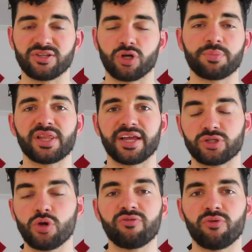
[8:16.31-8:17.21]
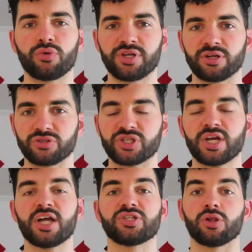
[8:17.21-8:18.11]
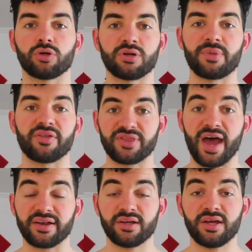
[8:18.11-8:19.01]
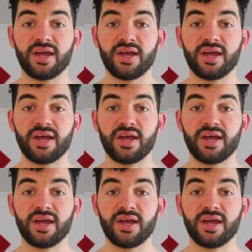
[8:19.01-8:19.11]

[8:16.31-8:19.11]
It took me like two full years to learn about that.